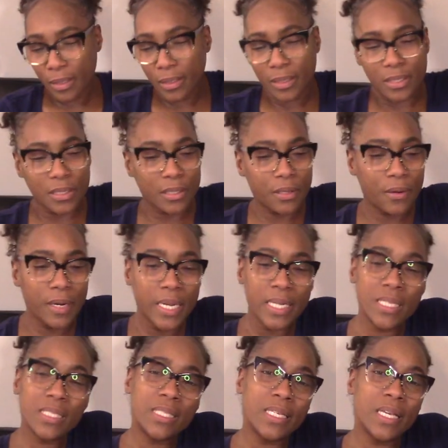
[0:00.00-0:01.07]
it's
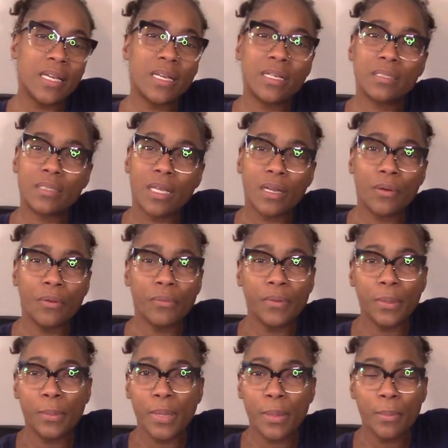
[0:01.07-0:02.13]
crazy because I don't
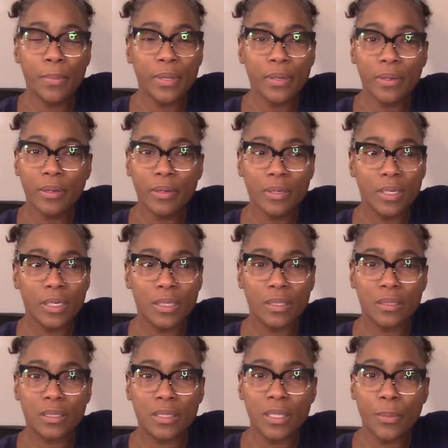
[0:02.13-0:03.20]
remember
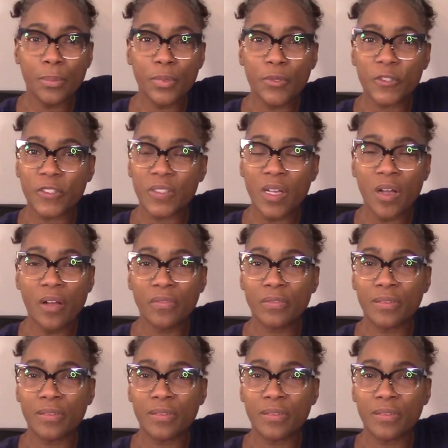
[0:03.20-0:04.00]
simple stuff.